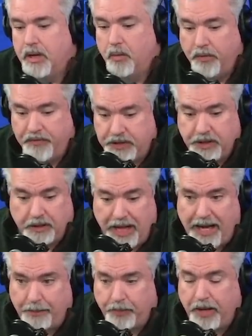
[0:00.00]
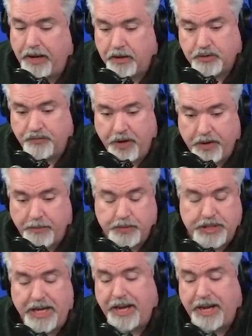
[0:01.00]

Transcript: we've seen a lot of players very upset.